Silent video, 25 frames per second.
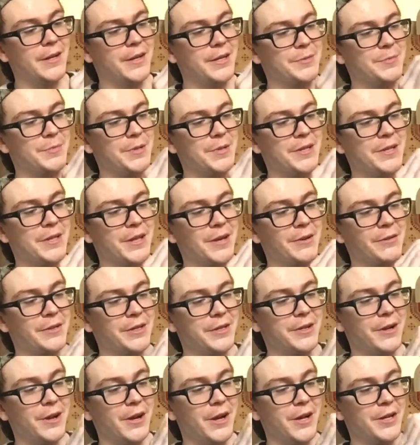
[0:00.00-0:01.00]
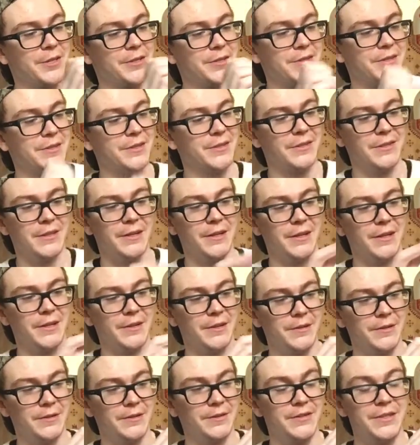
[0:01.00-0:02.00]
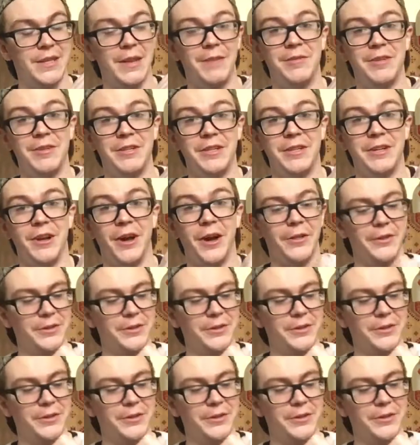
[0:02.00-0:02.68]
SB that only cost $70?